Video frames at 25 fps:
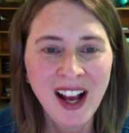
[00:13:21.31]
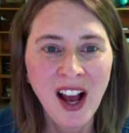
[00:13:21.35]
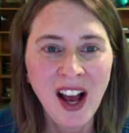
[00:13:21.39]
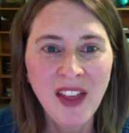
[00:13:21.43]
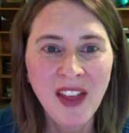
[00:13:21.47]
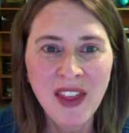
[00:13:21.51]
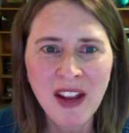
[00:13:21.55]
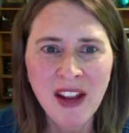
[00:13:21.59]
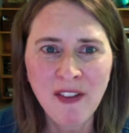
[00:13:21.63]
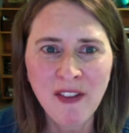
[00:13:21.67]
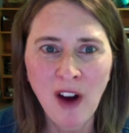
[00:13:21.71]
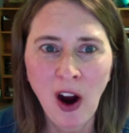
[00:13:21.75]

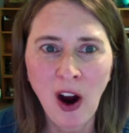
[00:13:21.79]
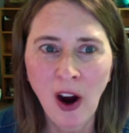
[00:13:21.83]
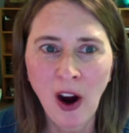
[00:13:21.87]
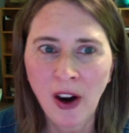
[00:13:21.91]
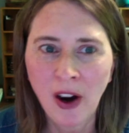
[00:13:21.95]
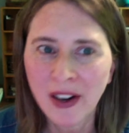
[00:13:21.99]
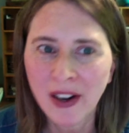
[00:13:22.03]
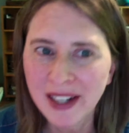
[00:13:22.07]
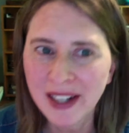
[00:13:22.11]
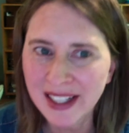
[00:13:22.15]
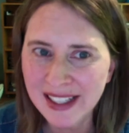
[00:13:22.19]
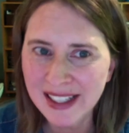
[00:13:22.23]
They have
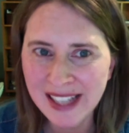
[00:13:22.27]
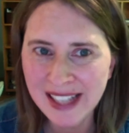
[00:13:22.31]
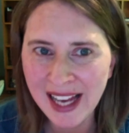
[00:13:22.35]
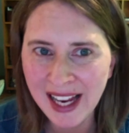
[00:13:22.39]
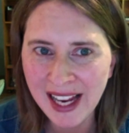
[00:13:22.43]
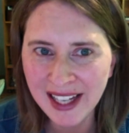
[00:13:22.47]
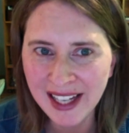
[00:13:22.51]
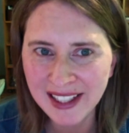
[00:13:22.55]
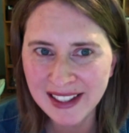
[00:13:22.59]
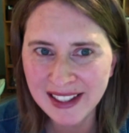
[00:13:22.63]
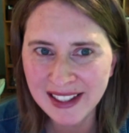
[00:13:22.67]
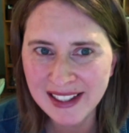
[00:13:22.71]

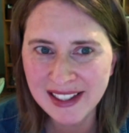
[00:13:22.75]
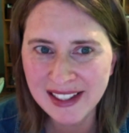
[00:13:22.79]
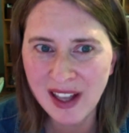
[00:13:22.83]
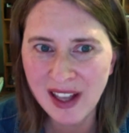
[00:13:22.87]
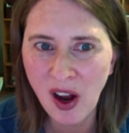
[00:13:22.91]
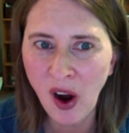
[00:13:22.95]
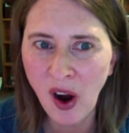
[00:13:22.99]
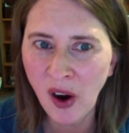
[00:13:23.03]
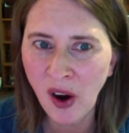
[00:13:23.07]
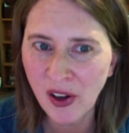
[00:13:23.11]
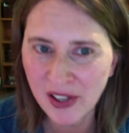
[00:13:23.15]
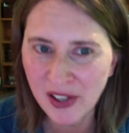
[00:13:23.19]
architects,
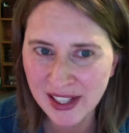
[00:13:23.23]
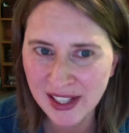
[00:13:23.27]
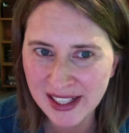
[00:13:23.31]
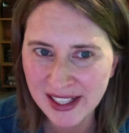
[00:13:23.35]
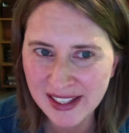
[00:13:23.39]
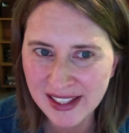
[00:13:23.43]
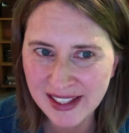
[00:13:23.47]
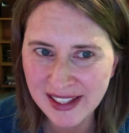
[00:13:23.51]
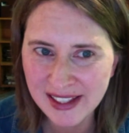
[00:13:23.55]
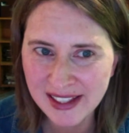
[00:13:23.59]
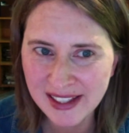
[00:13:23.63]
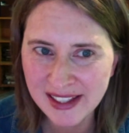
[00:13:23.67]

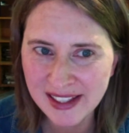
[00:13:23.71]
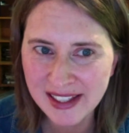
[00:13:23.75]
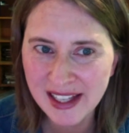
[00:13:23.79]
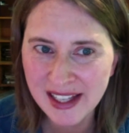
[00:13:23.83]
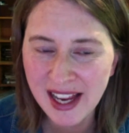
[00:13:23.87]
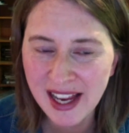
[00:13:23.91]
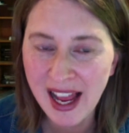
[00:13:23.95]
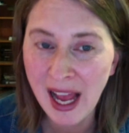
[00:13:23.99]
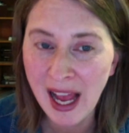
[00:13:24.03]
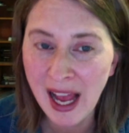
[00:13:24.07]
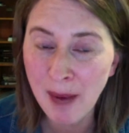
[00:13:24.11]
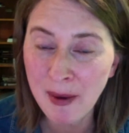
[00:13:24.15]
artists.
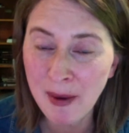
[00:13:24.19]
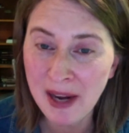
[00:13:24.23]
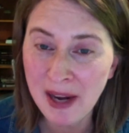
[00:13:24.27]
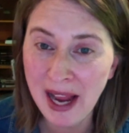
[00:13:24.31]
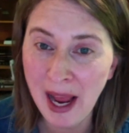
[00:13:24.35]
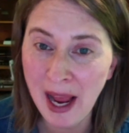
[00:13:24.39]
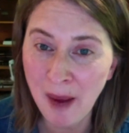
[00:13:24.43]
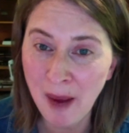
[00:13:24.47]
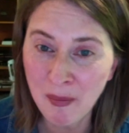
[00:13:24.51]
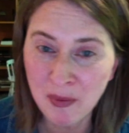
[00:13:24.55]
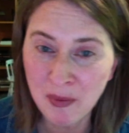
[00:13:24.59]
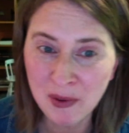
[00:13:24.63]
How about
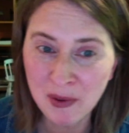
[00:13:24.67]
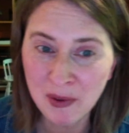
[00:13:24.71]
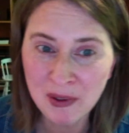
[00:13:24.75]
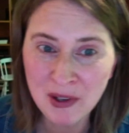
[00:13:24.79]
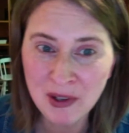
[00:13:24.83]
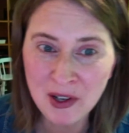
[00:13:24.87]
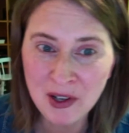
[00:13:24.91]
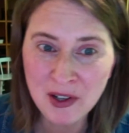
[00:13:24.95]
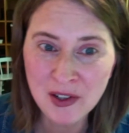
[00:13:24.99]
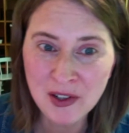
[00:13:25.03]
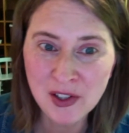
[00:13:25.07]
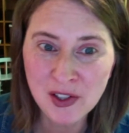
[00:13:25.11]

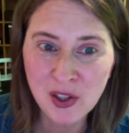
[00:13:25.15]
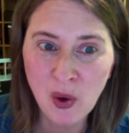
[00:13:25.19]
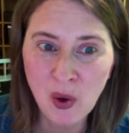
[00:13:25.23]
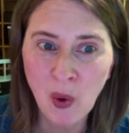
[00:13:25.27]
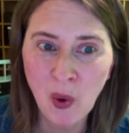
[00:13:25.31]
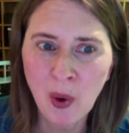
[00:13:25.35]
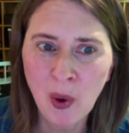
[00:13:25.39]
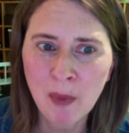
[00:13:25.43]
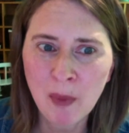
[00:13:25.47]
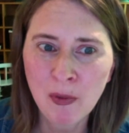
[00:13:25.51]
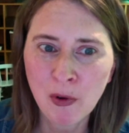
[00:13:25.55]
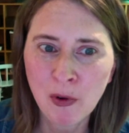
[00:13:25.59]
emperors
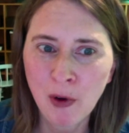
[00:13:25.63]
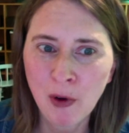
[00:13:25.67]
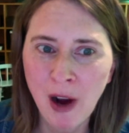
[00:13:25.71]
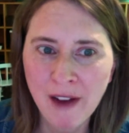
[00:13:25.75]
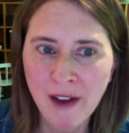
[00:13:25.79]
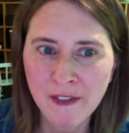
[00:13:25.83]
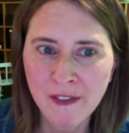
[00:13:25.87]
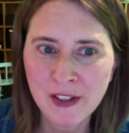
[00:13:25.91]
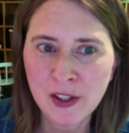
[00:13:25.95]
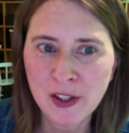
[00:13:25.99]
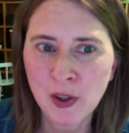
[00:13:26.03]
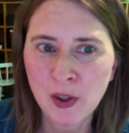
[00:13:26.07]
or
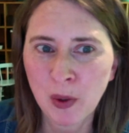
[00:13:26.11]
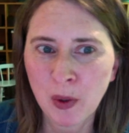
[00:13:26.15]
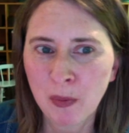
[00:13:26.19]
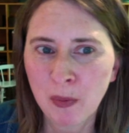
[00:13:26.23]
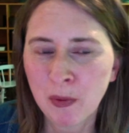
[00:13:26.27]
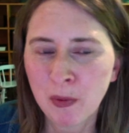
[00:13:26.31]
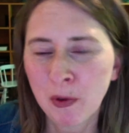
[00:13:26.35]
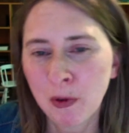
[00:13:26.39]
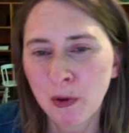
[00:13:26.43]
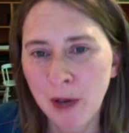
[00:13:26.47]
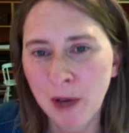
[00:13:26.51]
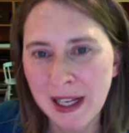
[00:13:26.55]
prophets or
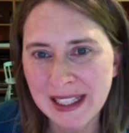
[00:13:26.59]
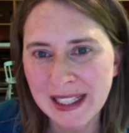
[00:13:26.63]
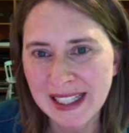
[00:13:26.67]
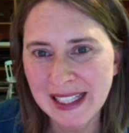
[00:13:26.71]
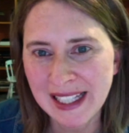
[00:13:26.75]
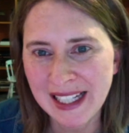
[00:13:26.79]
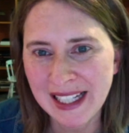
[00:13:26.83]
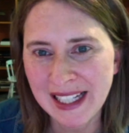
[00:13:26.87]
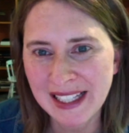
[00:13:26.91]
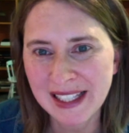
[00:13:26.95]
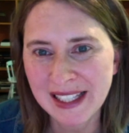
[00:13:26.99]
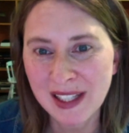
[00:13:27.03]

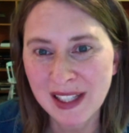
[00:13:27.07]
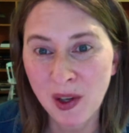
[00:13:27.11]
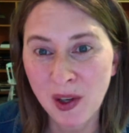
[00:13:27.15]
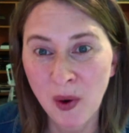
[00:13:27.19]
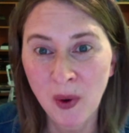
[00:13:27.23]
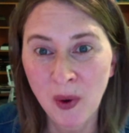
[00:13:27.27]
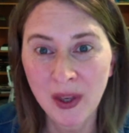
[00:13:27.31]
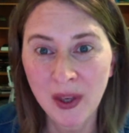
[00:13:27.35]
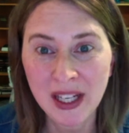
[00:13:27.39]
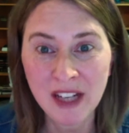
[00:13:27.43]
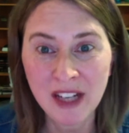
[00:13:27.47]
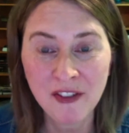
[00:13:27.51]
presidents
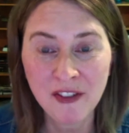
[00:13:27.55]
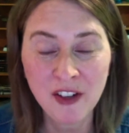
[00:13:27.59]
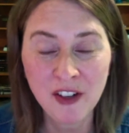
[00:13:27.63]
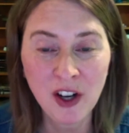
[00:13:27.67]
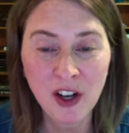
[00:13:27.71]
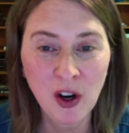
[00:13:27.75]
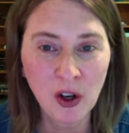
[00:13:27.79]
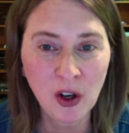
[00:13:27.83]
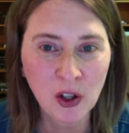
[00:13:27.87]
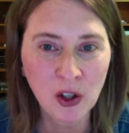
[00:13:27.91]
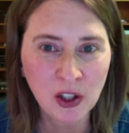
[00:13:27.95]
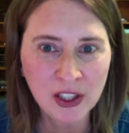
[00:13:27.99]
or even
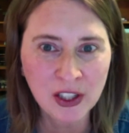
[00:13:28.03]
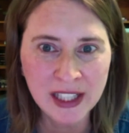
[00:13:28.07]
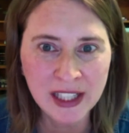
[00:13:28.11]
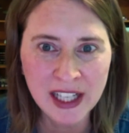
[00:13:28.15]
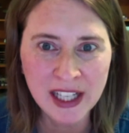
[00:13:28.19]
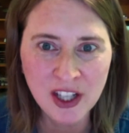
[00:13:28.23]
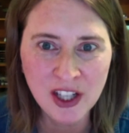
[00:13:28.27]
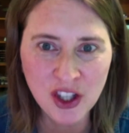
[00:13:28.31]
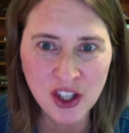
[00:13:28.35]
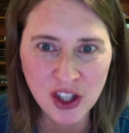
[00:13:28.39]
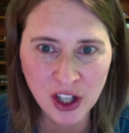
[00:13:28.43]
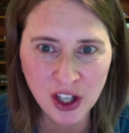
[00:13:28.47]
early
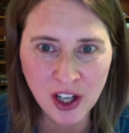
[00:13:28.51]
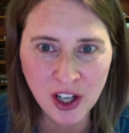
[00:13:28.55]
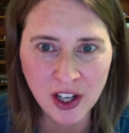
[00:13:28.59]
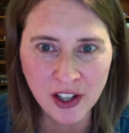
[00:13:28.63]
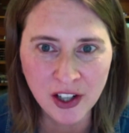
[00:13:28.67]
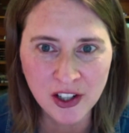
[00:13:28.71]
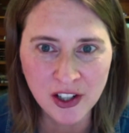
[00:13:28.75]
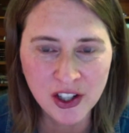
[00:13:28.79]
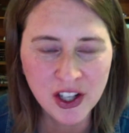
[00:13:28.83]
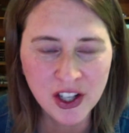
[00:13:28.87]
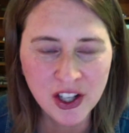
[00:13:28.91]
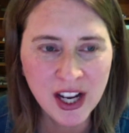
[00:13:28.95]

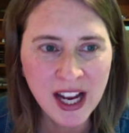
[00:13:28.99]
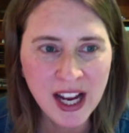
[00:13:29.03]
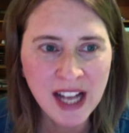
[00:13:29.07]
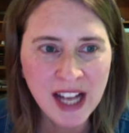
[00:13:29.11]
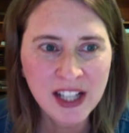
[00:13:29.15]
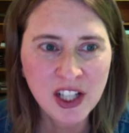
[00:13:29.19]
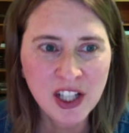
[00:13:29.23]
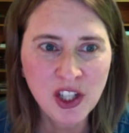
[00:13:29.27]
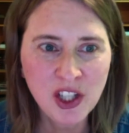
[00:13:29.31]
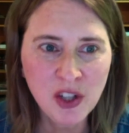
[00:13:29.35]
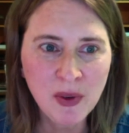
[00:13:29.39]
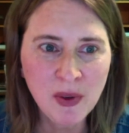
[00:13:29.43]
church?
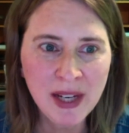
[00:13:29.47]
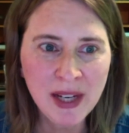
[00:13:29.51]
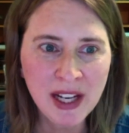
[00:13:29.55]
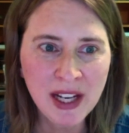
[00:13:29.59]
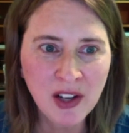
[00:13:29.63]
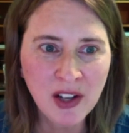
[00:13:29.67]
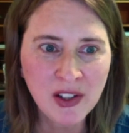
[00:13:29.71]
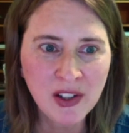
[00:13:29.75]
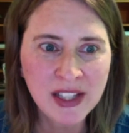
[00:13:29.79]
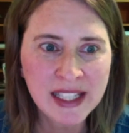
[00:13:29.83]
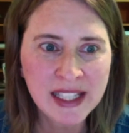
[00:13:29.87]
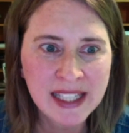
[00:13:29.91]
Did you hear
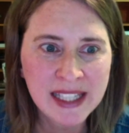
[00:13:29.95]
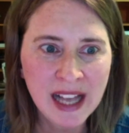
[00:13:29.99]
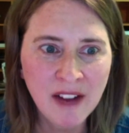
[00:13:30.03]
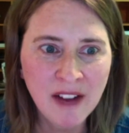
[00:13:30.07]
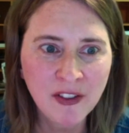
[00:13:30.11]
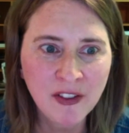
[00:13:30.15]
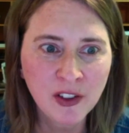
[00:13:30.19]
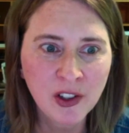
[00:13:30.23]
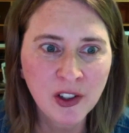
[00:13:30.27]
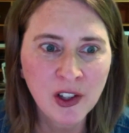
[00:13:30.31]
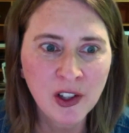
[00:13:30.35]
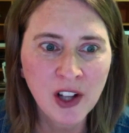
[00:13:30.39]

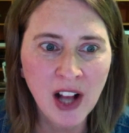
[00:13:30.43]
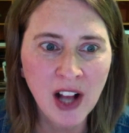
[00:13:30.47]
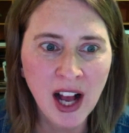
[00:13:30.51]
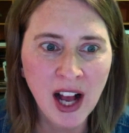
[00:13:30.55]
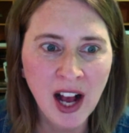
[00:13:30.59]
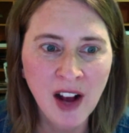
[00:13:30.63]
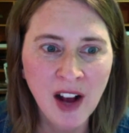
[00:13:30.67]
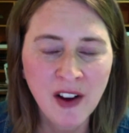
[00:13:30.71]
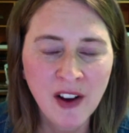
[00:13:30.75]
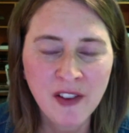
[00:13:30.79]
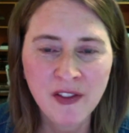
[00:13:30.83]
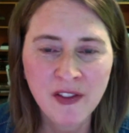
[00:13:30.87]
several
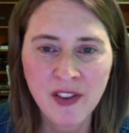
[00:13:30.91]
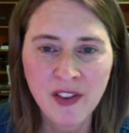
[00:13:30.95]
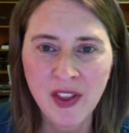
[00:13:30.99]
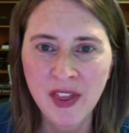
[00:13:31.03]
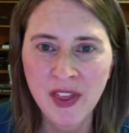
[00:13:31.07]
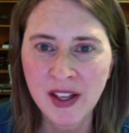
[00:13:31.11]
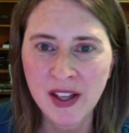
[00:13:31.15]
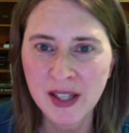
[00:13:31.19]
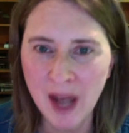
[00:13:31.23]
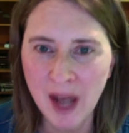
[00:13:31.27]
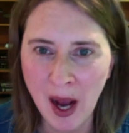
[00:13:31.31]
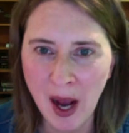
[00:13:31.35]
of
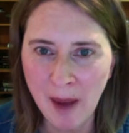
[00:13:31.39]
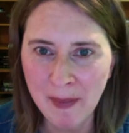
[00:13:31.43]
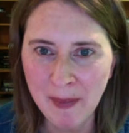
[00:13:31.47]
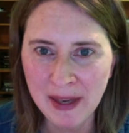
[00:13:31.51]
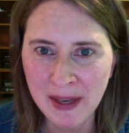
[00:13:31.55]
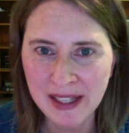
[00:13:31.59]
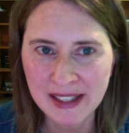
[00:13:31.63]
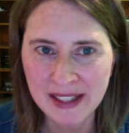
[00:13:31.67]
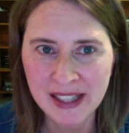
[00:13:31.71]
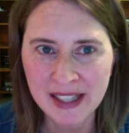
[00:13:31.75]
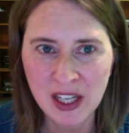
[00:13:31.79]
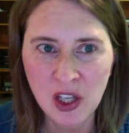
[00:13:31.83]
the
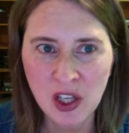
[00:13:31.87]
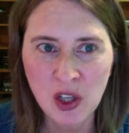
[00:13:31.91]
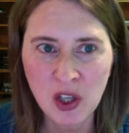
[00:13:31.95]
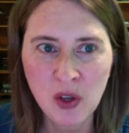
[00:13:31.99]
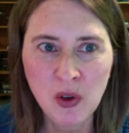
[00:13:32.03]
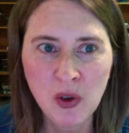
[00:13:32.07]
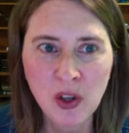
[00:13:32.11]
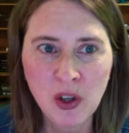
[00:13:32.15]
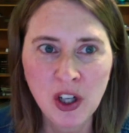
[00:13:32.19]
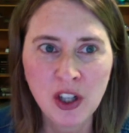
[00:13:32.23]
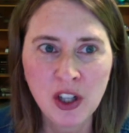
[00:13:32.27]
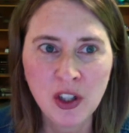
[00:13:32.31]
topics that you
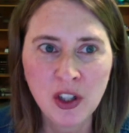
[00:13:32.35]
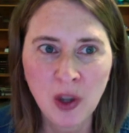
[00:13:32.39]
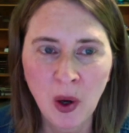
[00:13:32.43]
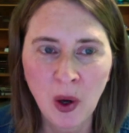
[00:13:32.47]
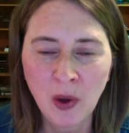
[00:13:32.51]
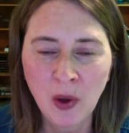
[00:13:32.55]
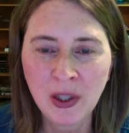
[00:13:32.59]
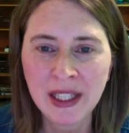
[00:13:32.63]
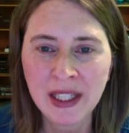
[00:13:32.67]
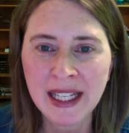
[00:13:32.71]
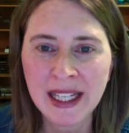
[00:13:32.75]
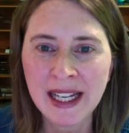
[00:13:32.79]
could
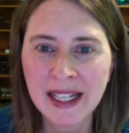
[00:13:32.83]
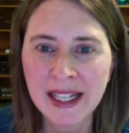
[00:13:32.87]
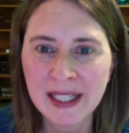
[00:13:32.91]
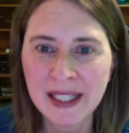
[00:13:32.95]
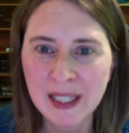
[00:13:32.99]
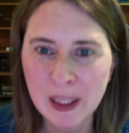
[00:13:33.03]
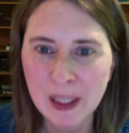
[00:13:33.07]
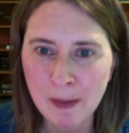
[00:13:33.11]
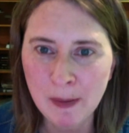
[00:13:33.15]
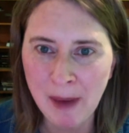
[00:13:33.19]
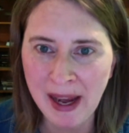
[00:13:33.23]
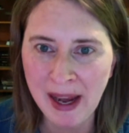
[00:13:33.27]
totally
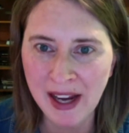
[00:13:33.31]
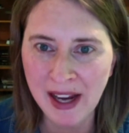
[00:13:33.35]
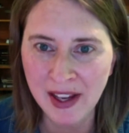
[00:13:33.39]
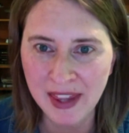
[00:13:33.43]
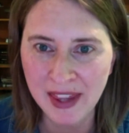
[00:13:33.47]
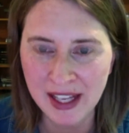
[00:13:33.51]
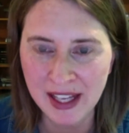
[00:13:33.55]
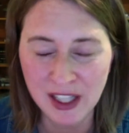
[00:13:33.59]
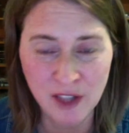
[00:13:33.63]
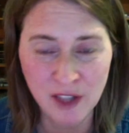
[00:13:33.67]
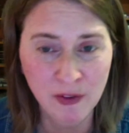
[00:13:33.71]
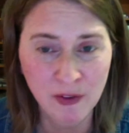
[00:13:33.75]
expand
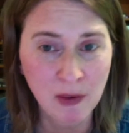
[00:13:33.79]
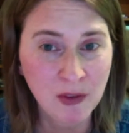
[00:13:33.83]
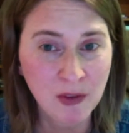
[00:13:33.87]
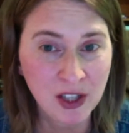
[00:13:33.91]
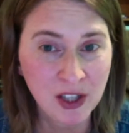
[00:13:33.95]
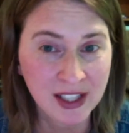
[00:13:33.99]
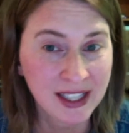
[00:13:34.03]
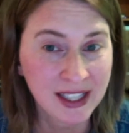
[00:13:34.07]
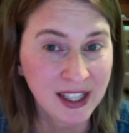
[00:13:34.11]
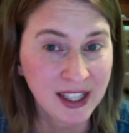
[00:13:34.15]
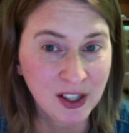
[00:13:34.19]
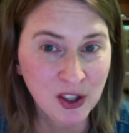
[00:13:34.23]
this from
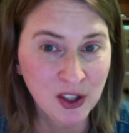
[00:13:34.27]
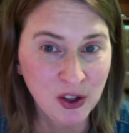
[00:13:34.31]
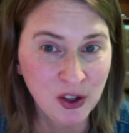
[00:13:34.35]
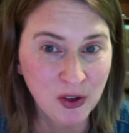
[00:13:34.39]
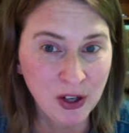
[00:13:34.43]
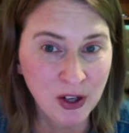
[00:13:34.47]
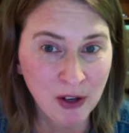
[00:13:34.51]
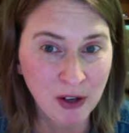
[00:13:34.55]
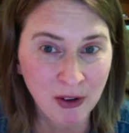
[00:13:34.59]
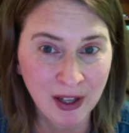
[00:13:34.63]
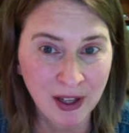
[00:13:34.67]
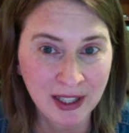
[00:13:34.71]
just history
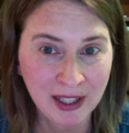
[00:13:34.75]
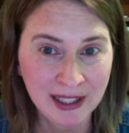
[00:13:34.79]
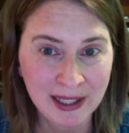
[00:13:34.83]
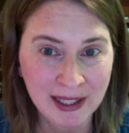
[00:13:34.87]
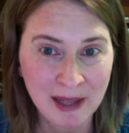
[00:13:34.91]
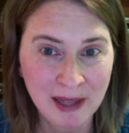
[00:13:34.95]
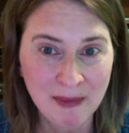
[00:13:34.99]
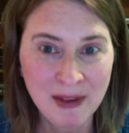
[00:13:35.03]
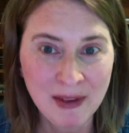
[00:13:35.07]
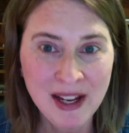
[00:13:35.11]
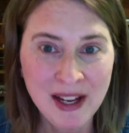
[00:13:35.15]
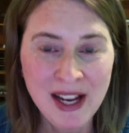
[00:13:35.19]

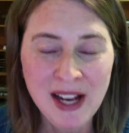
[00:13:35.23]
curriculum?